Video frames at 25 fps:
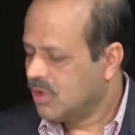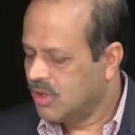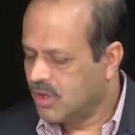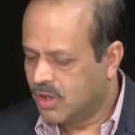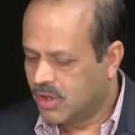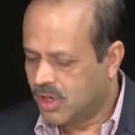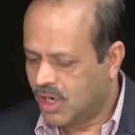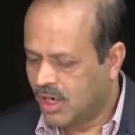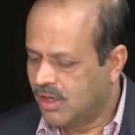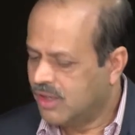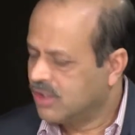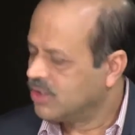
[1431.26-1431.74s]

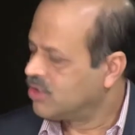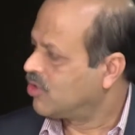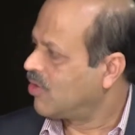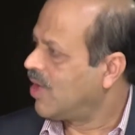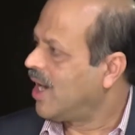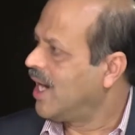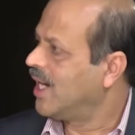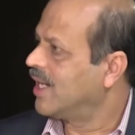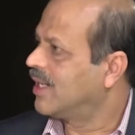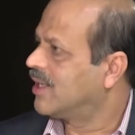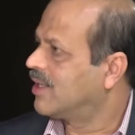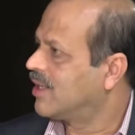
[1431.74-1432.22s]
Karel is
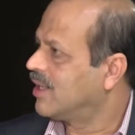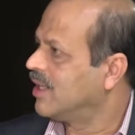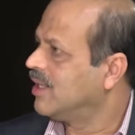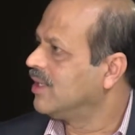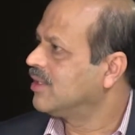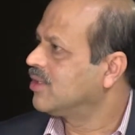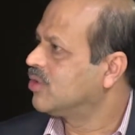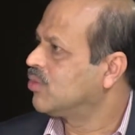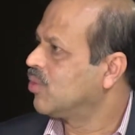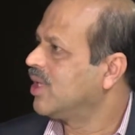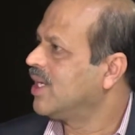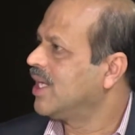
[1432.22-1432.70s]
right. Till
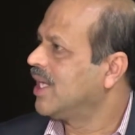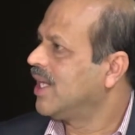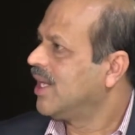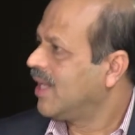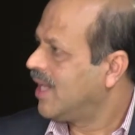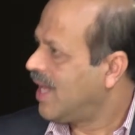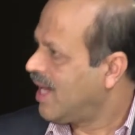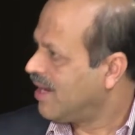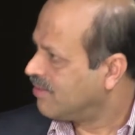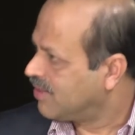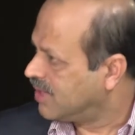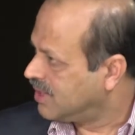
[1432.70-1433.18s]

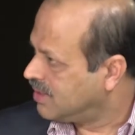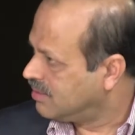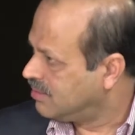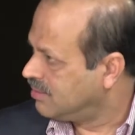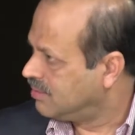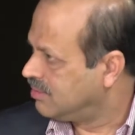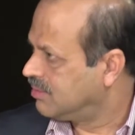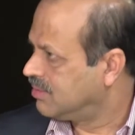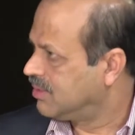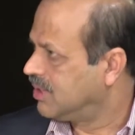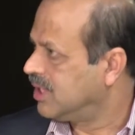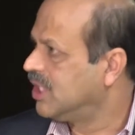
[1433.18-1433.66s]
2011,
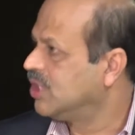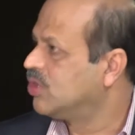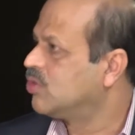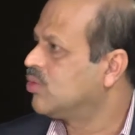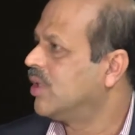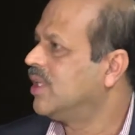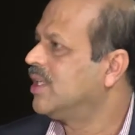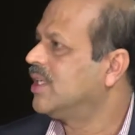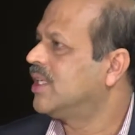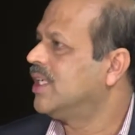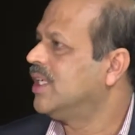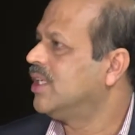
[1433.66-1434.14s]
in
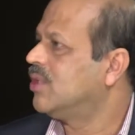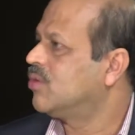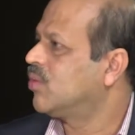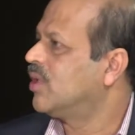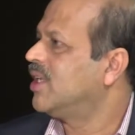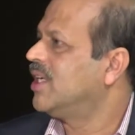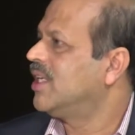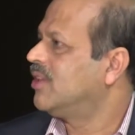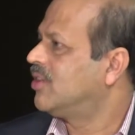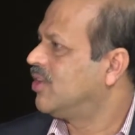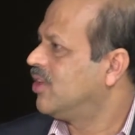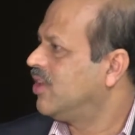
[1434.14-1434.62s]
20,
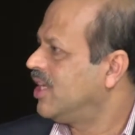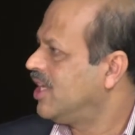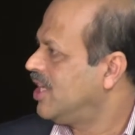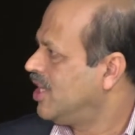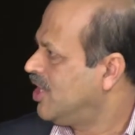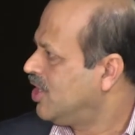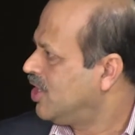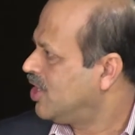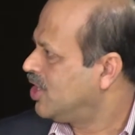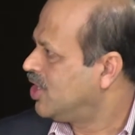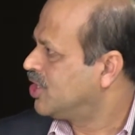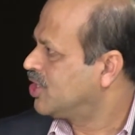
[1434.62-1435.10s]
30
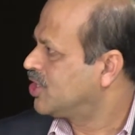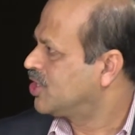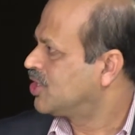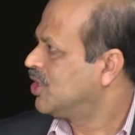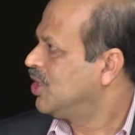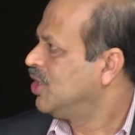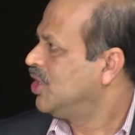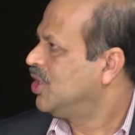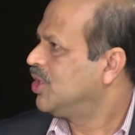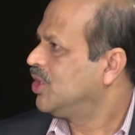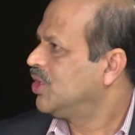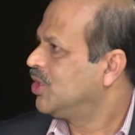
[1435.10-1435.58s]
years,
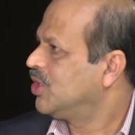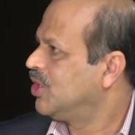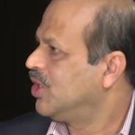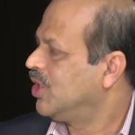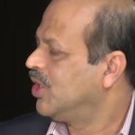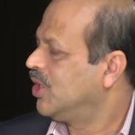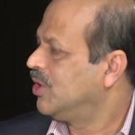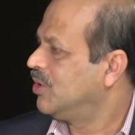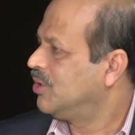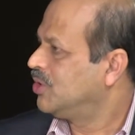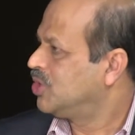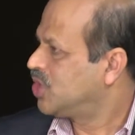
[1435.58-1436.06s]

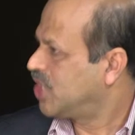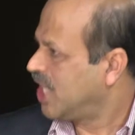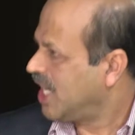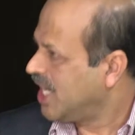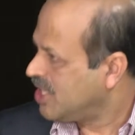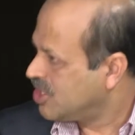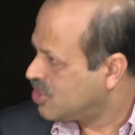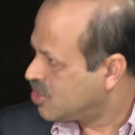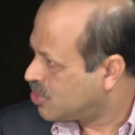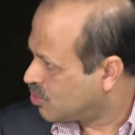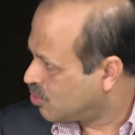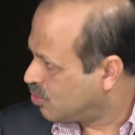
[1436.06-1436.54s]
the
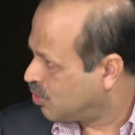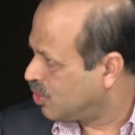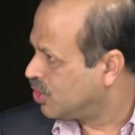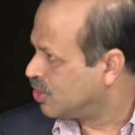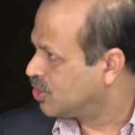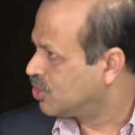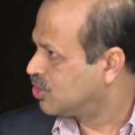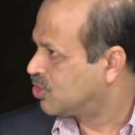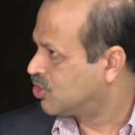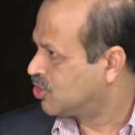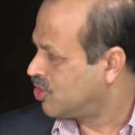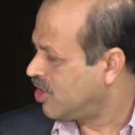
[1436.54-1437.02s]
change was
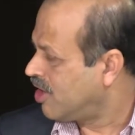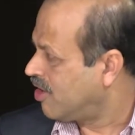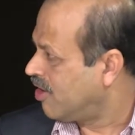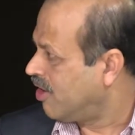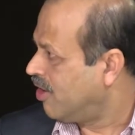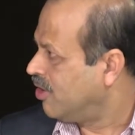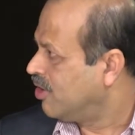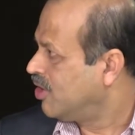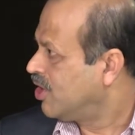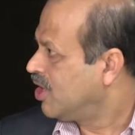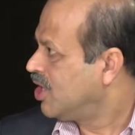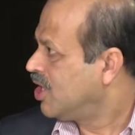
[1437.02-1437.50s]

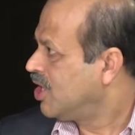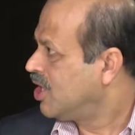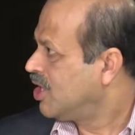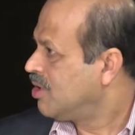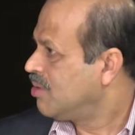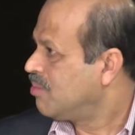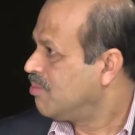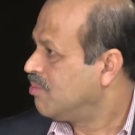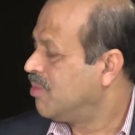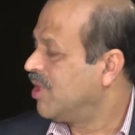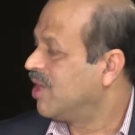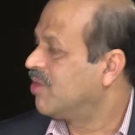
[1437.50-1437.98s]
zero.
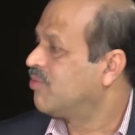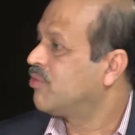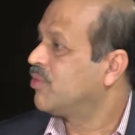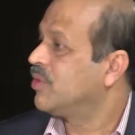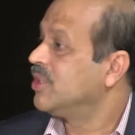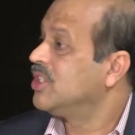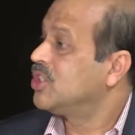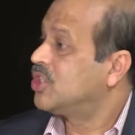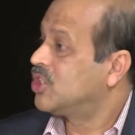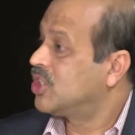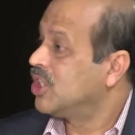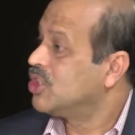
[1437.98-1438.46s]
But for
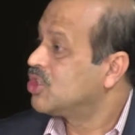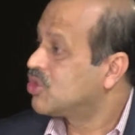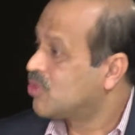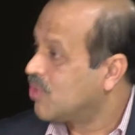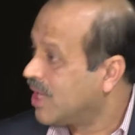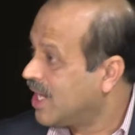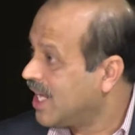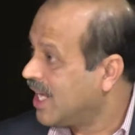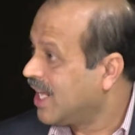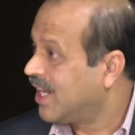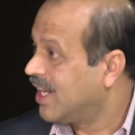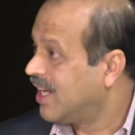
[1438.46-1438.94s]
instance,
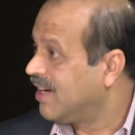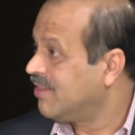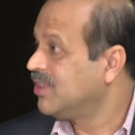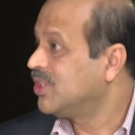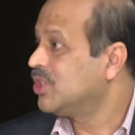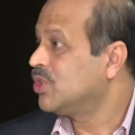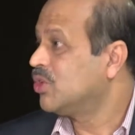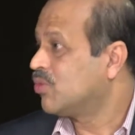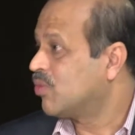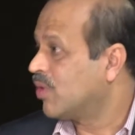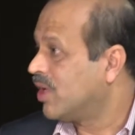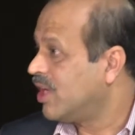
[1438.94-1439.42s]
2011
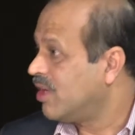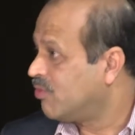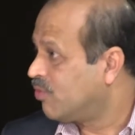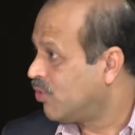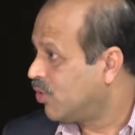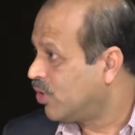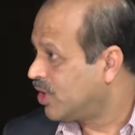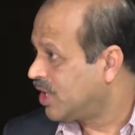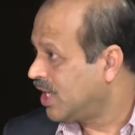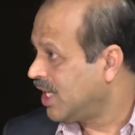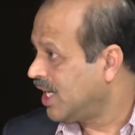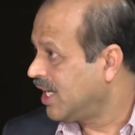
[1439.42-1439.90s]
to
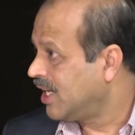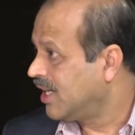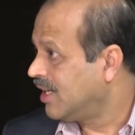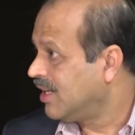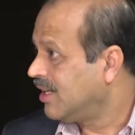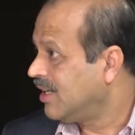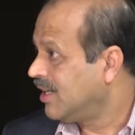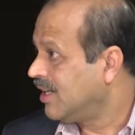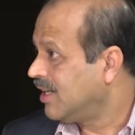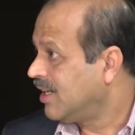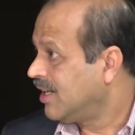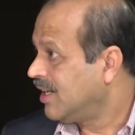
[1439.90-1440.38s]
2014,
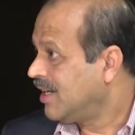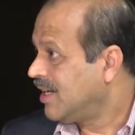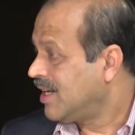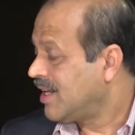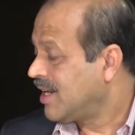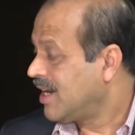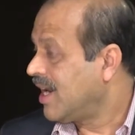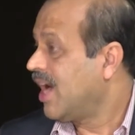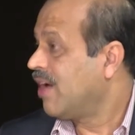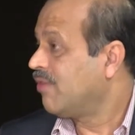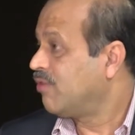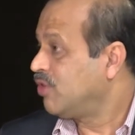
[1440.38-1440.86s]

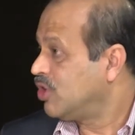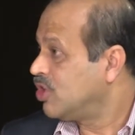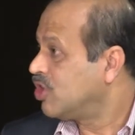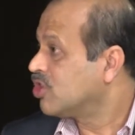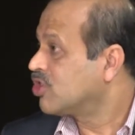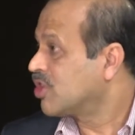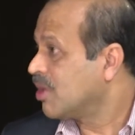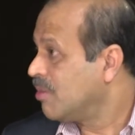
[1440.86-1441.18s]
now if you just